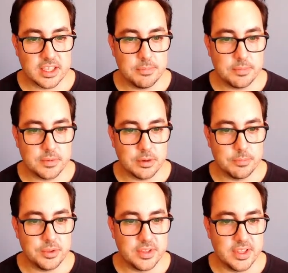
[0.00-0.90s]

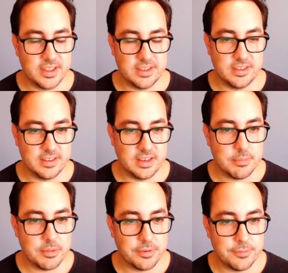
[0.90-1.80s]
compute the
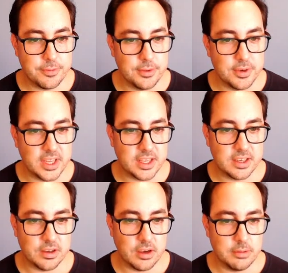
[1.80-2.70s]
number of unique
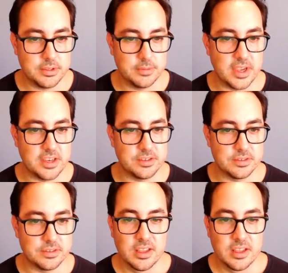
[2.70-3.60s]

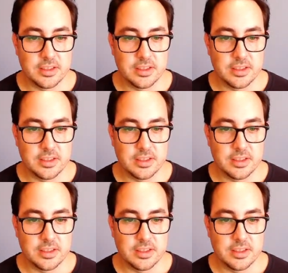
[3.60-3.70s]
observations.